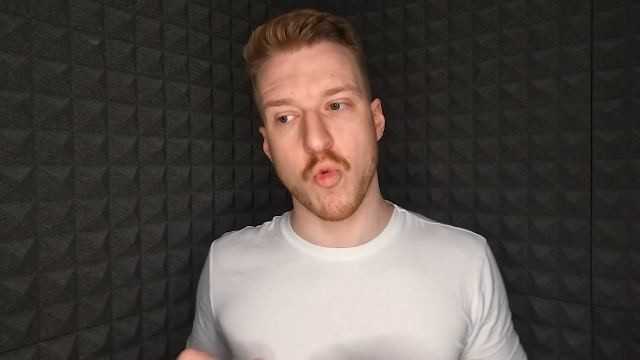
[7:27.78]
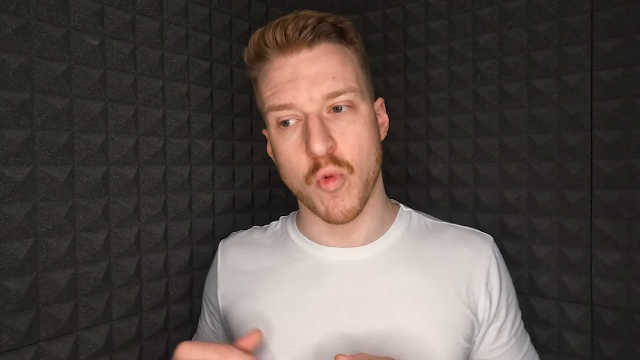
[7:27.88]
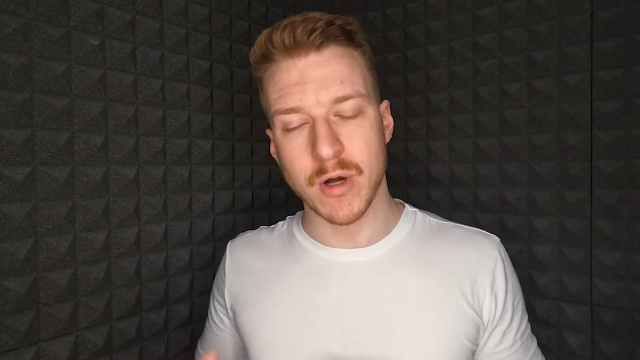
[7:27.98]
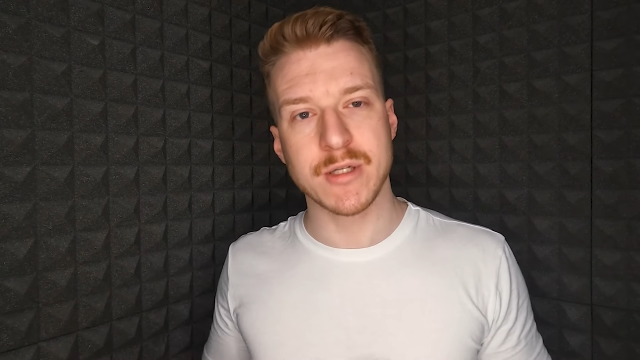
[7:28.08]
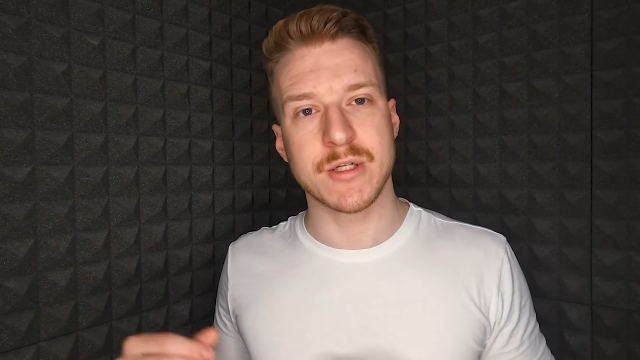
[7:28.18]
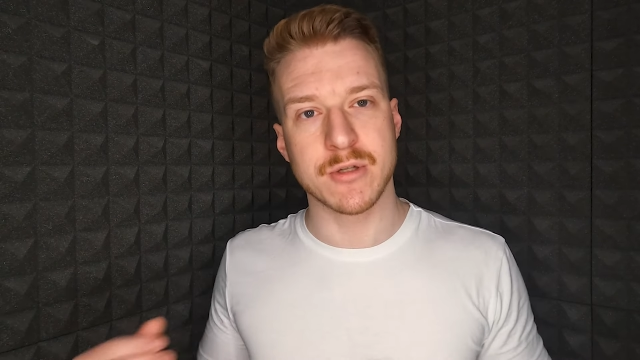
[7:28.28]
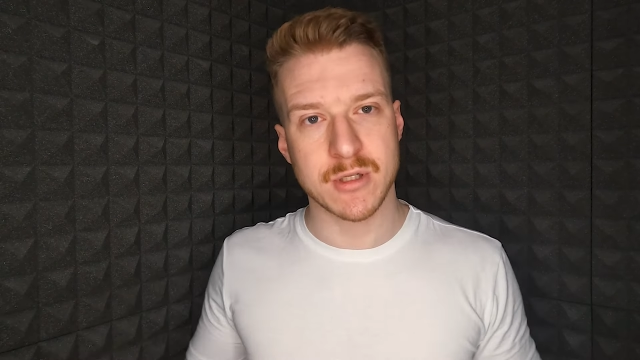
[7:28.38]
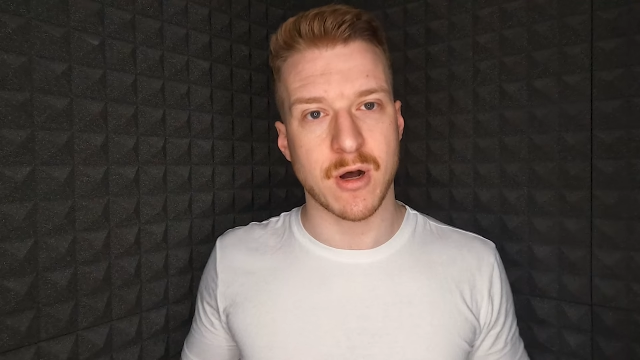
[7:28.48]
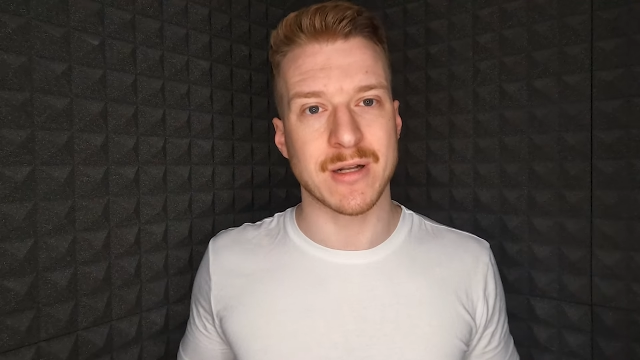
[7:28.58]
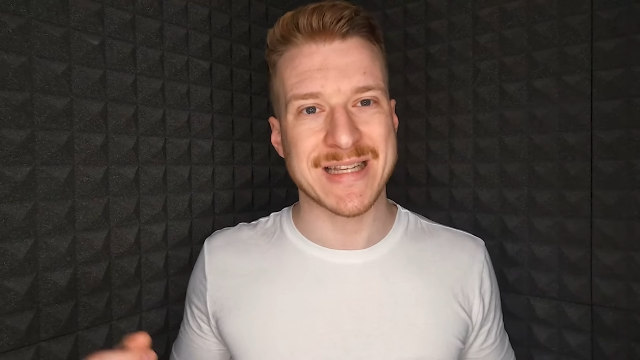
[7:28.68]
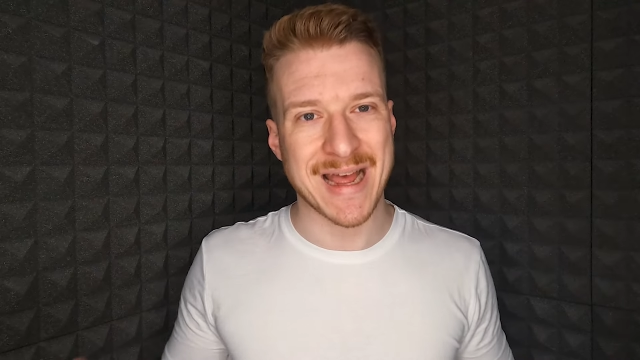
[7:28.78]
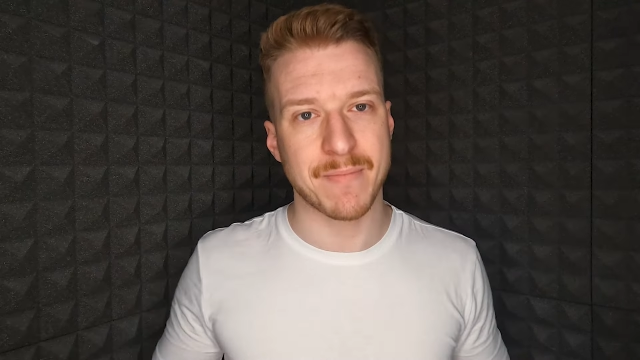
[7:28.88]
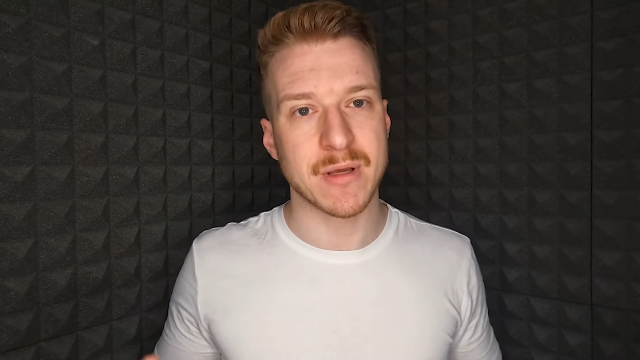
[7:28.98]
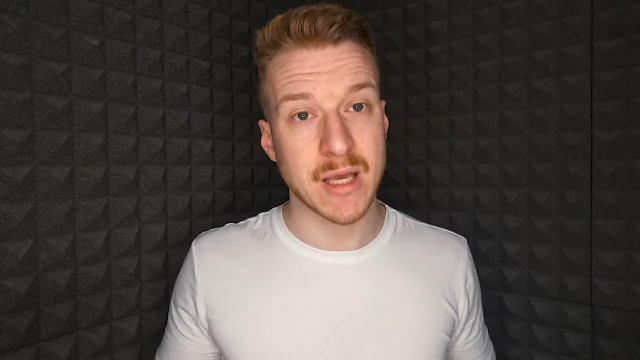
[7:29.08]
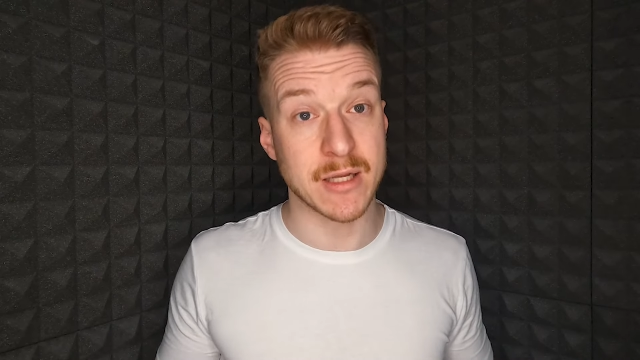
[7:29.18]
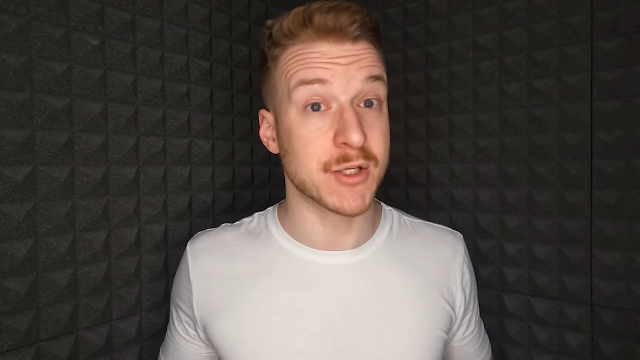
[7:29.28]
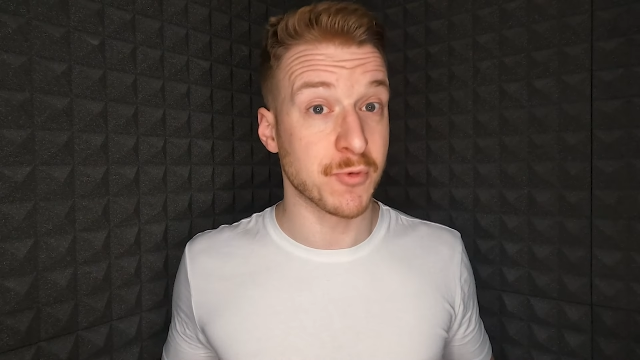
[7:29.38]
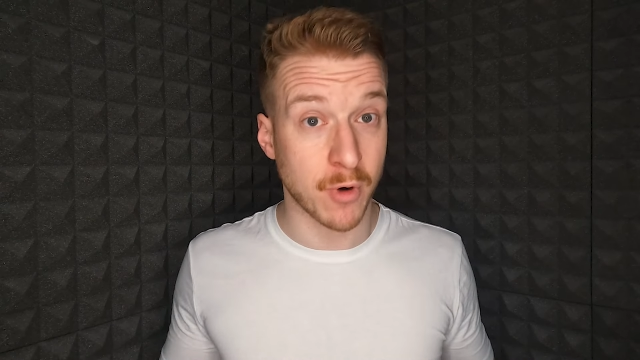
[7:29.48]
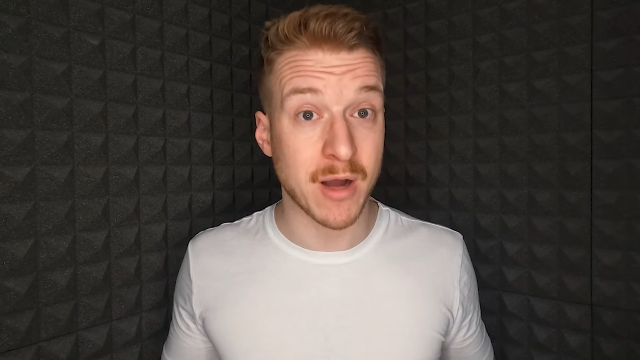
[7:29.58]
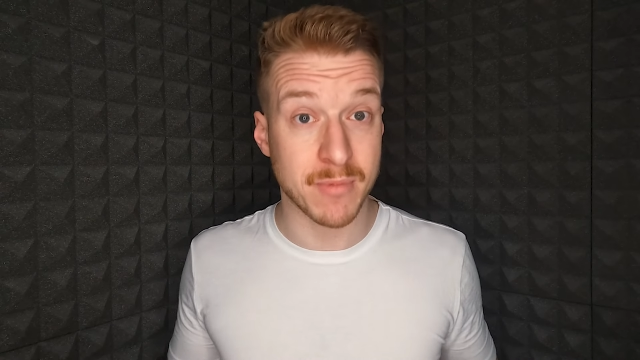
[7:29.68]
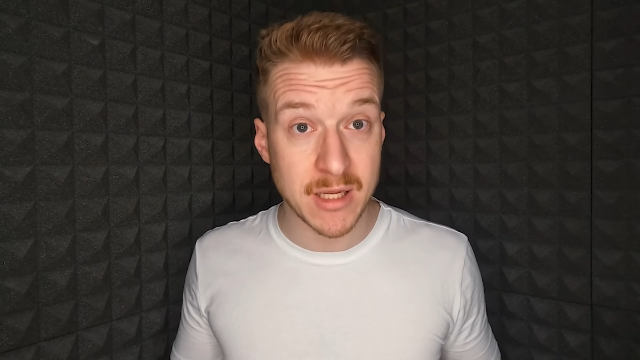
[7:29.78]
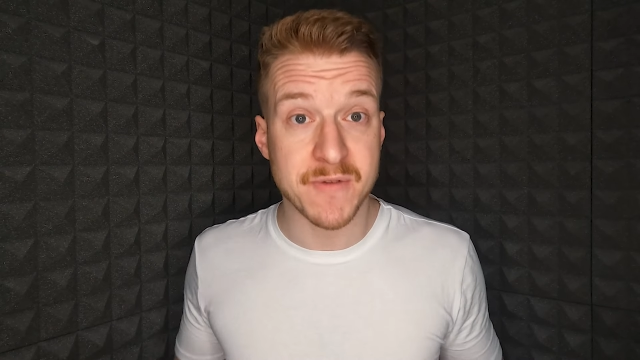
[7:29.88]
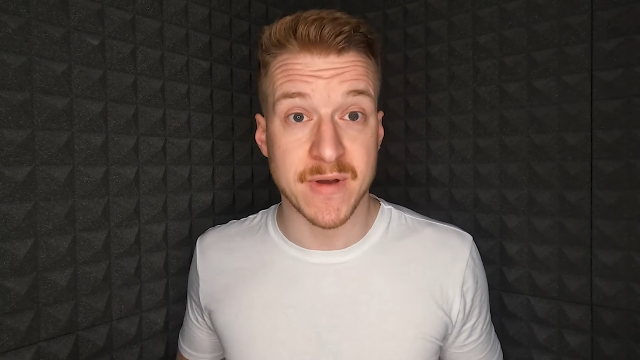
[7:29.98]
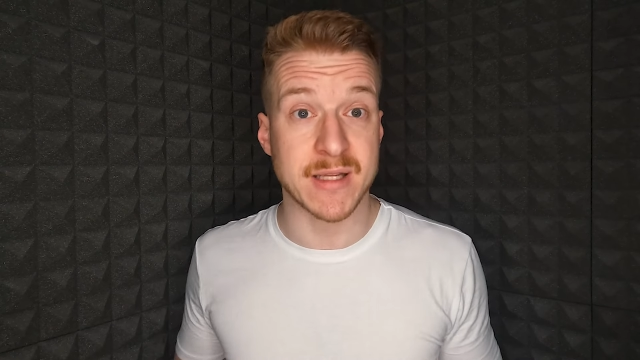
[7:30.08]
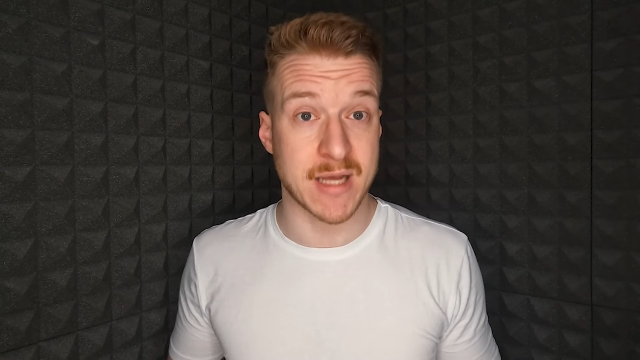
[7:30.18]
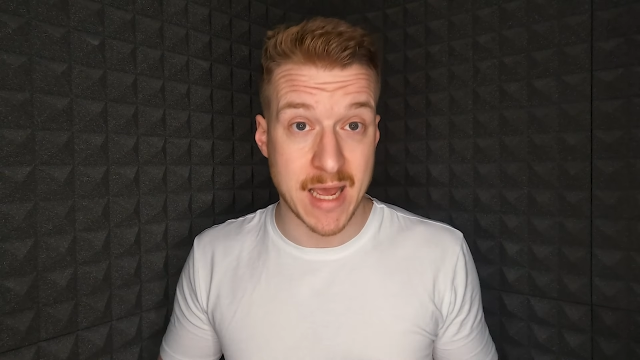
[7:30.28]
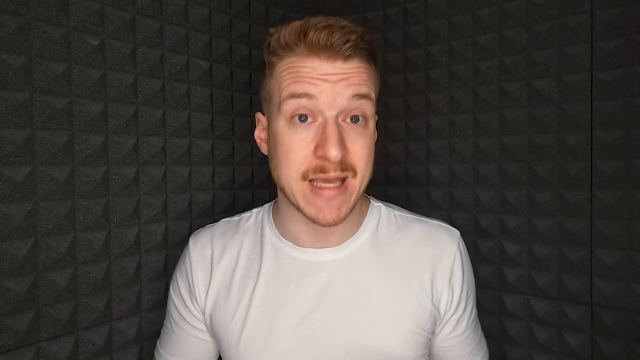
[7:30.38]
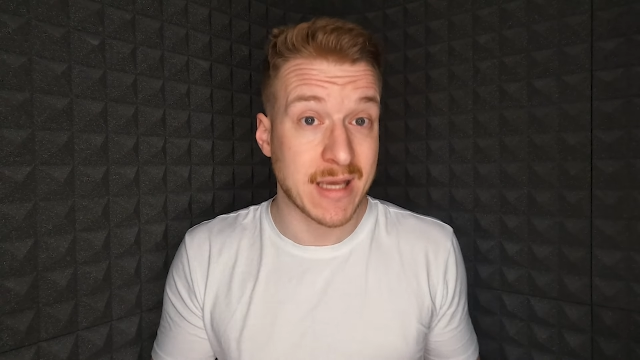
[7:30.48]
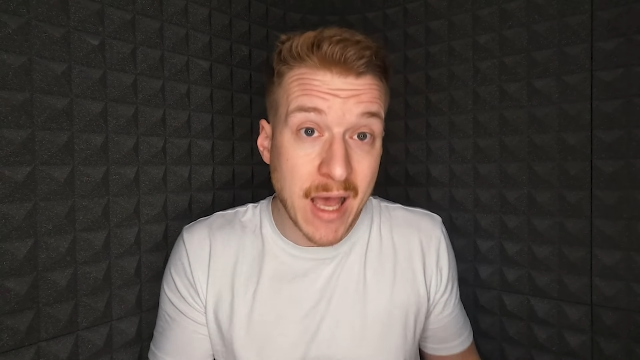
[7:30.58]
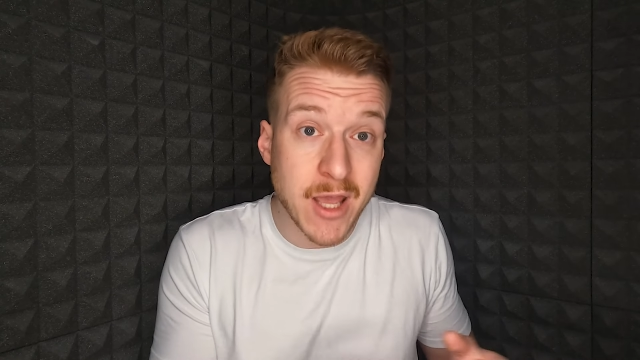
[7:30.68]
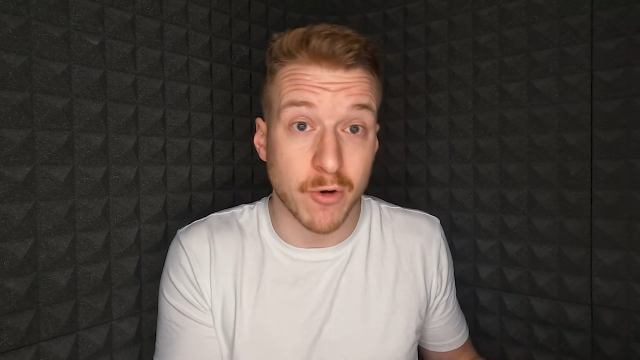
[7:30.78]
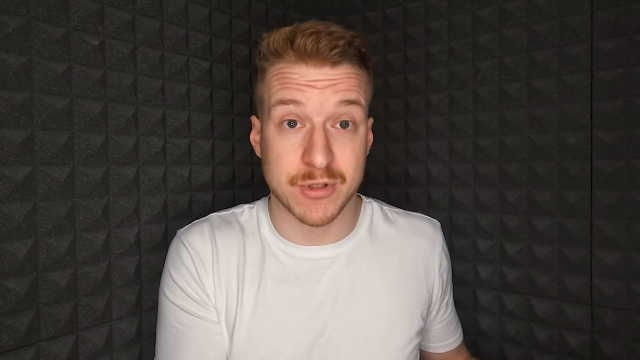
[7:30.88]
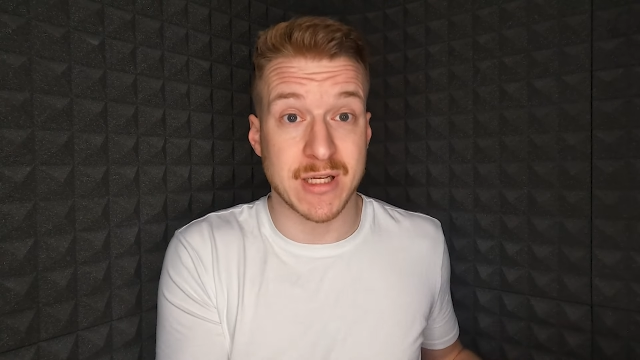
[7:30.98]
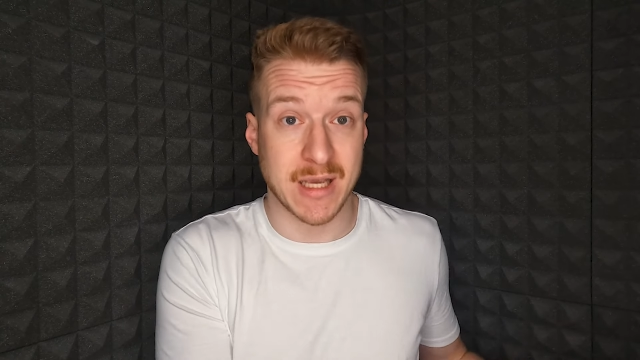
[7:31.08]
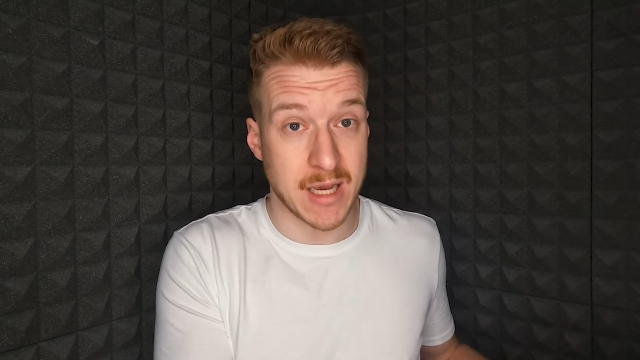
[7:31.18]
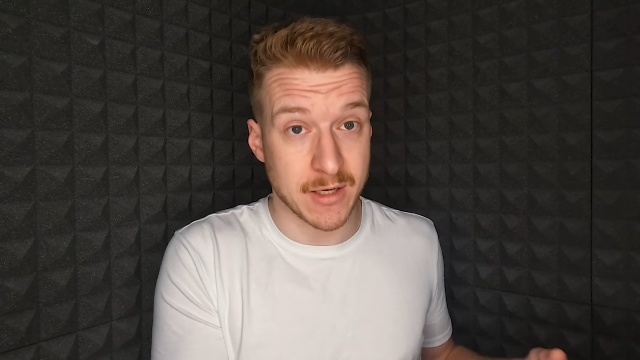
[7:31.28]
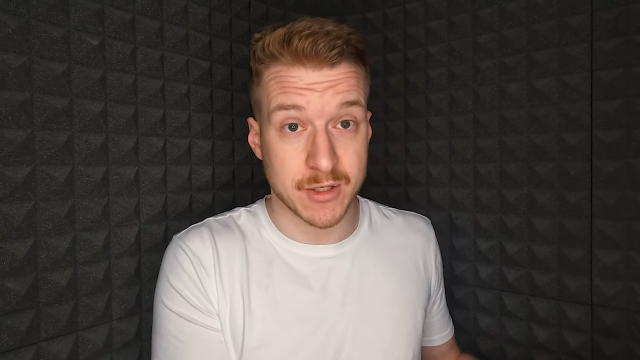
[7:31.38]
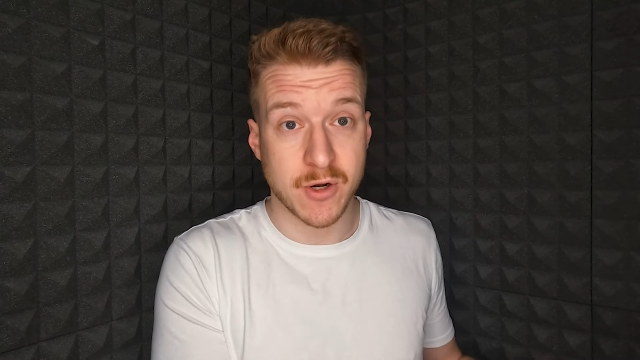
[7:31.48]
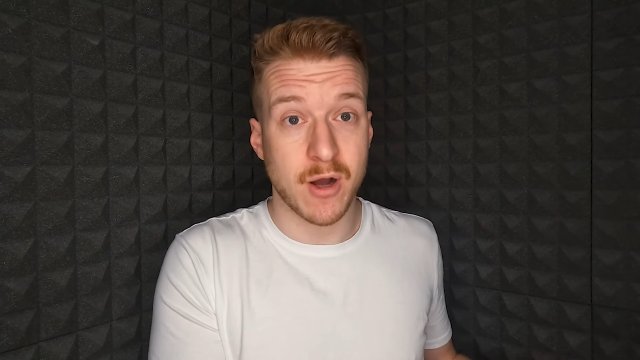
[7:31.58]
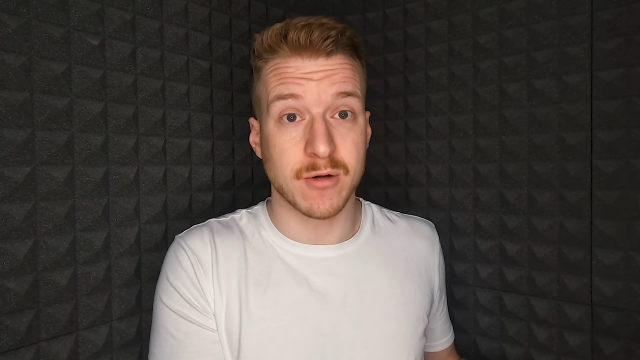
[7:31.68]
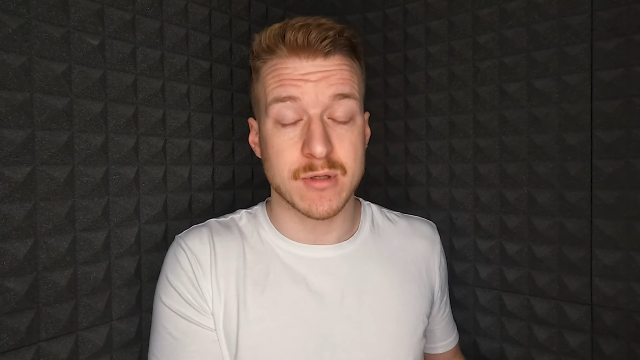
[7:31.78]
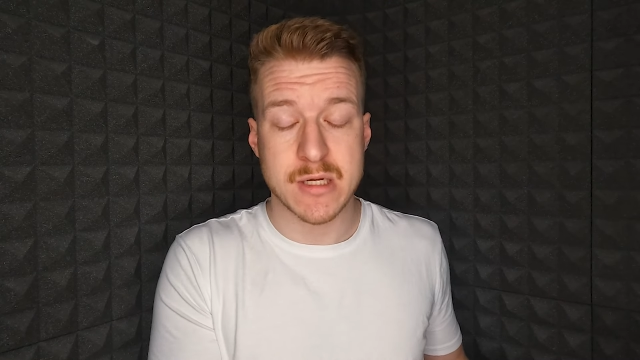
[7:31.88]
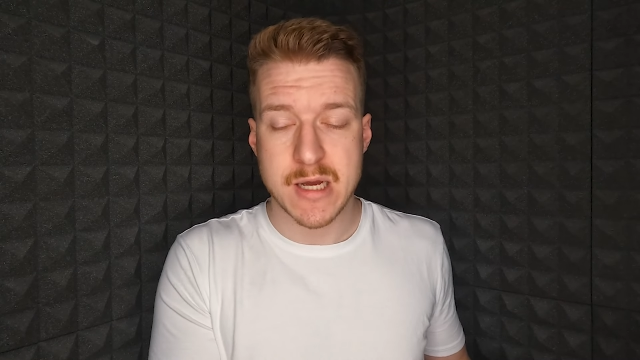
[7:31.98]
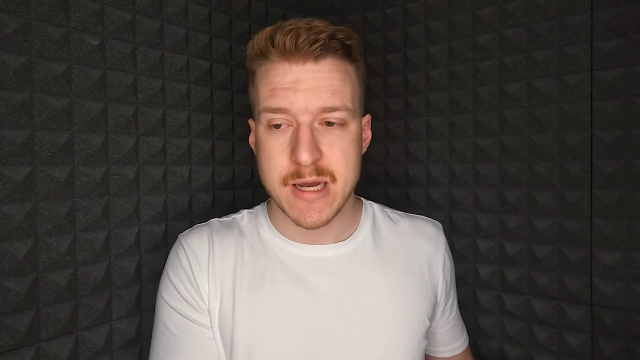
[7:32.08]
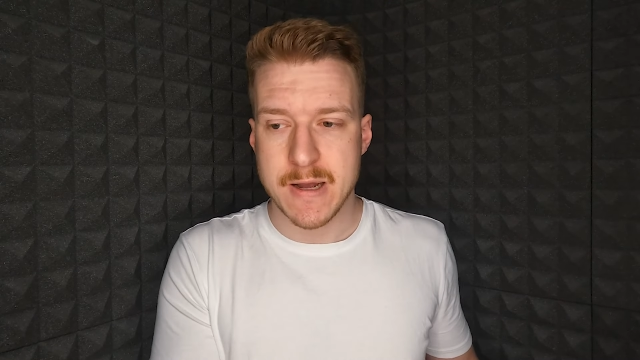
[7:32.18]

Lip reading: once you start tapping into what I believe is a chaotic inner child.